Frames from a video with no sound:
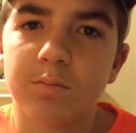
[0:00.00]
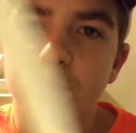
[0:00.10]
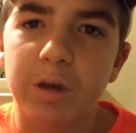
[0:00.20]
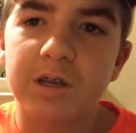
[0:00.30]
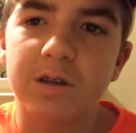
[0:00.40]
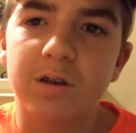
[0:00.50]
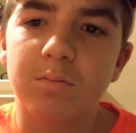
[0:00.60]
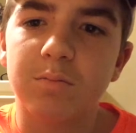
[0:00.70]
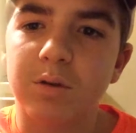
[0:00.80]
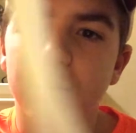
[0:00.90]
Make
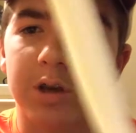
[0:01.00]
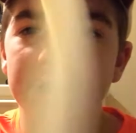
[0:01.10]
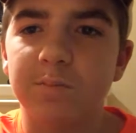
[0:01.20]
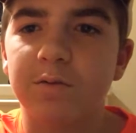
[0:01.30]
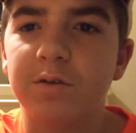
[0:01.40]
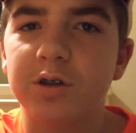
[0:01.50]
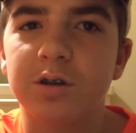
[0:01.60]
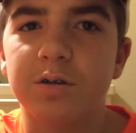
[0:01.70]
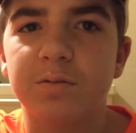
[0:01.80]
some, you'll catch more fish than a